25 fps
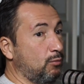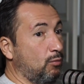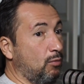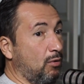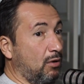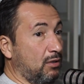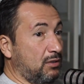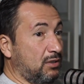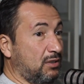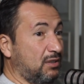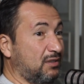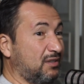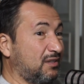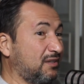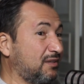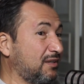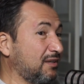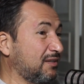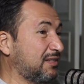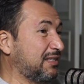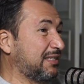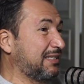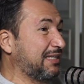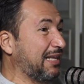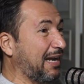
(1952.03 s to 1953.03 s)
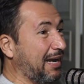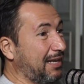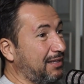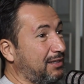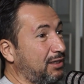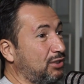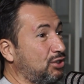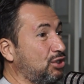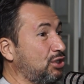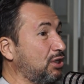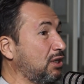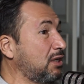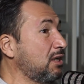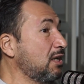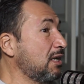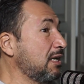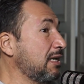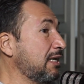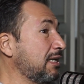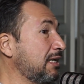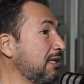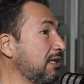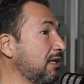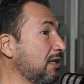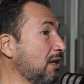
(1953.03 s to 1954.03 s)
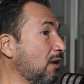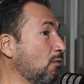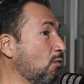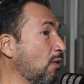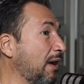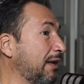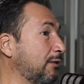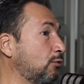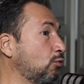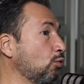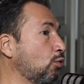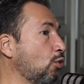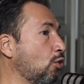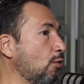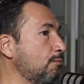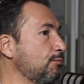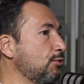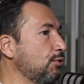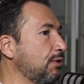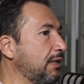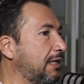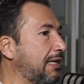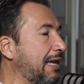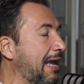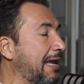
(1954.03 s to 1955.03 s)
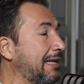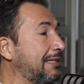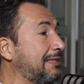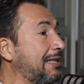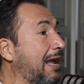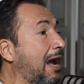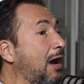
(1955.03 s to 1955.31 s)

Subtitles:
What's the strategy in a way to communicate?